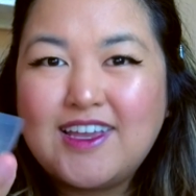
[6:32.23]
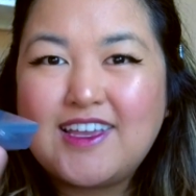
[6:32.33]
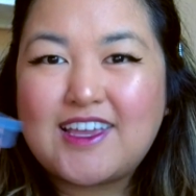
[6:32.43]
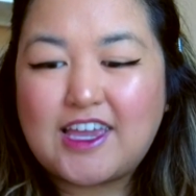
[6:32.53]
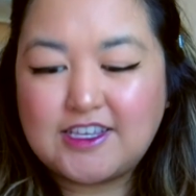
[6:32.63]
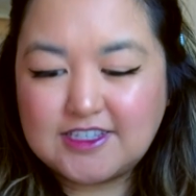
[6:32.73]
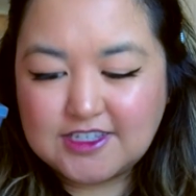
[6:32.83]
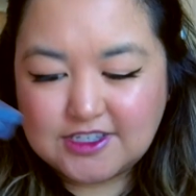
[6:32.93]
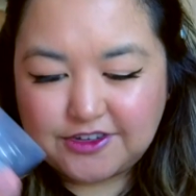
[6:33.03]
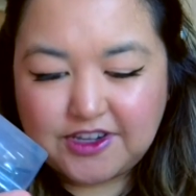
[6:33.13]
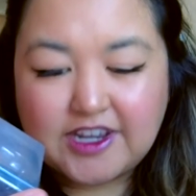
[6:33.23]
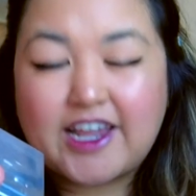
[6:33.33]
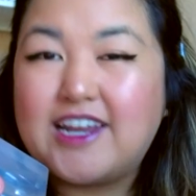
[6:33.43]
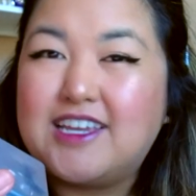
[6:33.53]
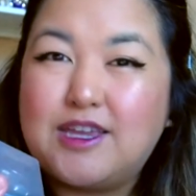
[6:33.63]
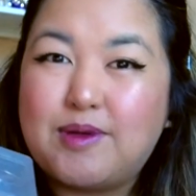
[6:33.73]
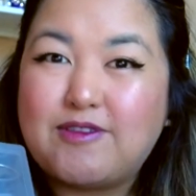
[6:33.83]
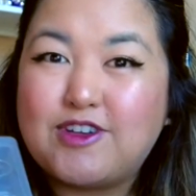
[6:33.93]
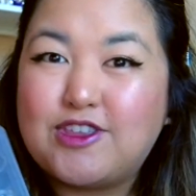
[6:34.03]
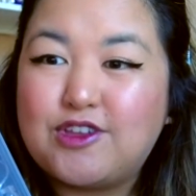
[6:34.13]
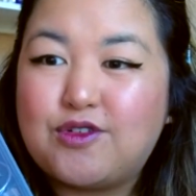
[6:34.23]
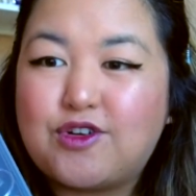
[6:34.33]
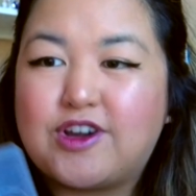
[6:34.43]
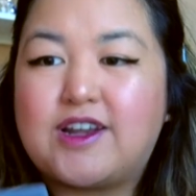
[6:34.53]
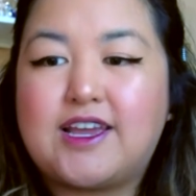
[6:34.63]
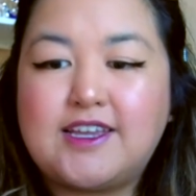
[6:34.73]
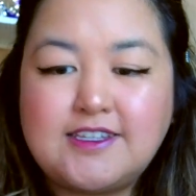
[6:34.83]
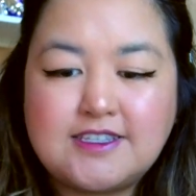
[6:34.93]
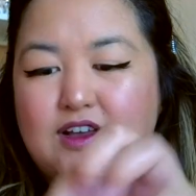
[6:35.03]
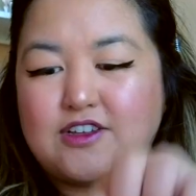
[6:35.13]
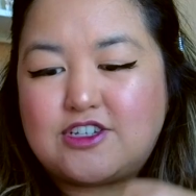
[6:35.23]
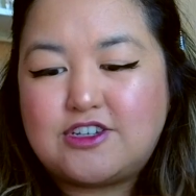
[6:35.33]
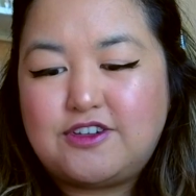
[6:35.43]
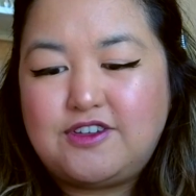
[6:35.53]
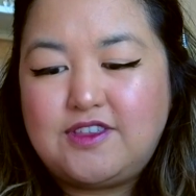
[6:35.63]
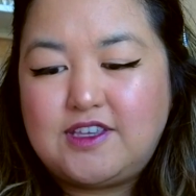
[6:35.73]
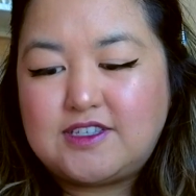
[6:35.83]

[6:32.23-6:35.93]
cases so you can kind of keep everything organized. I'll show you these